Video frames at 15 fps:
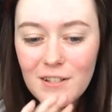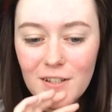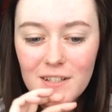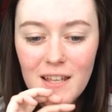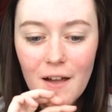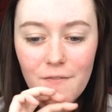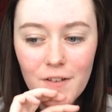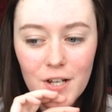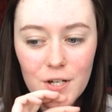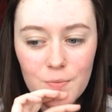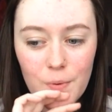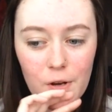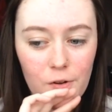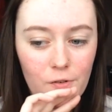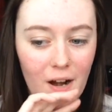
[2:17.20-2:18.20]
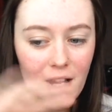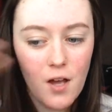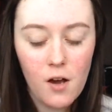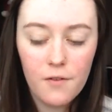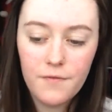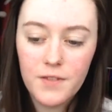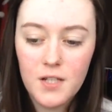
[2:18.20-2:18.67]
As soon as that finished, we
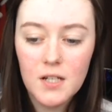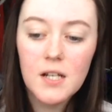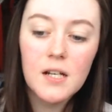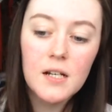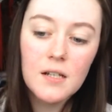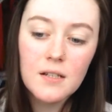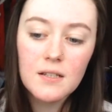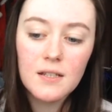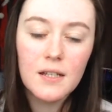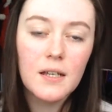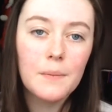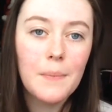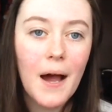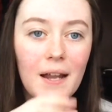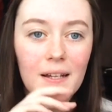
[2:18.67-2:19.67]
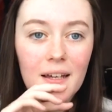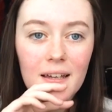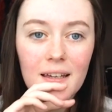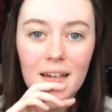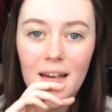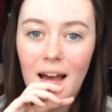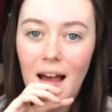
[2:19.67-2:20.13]
ran off to see
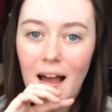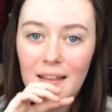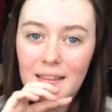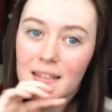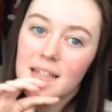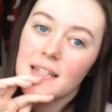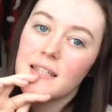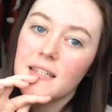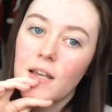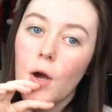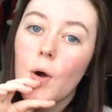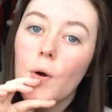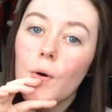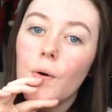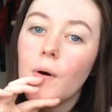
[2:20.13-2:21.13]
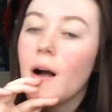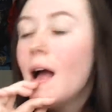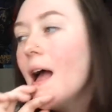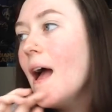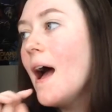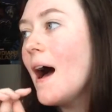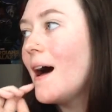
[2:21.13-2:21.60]
Panic at the
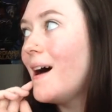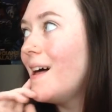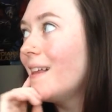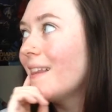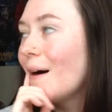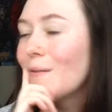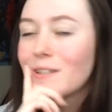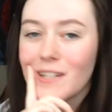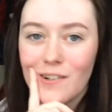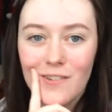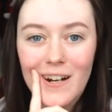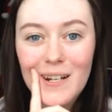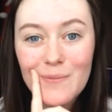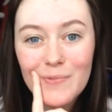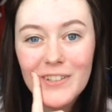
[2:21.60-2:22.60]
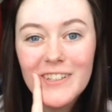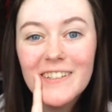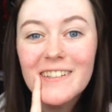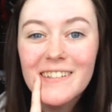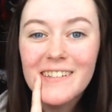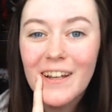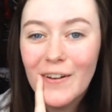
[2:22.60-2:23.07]
Disco, and that was
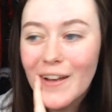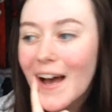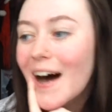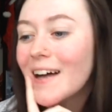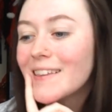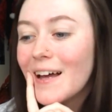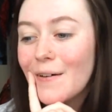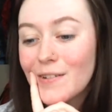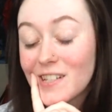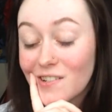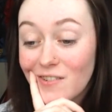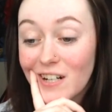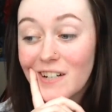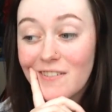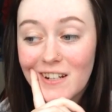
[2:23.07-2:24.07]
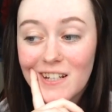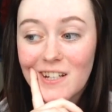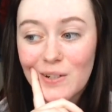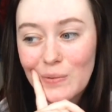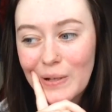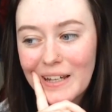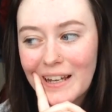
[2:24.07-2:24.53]
incredible. So yeah, that was a really
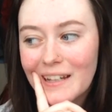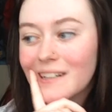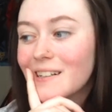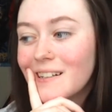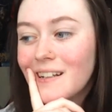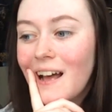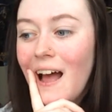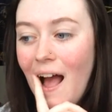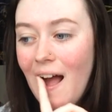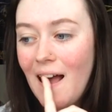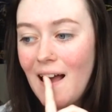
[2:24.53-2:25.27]
good weekend.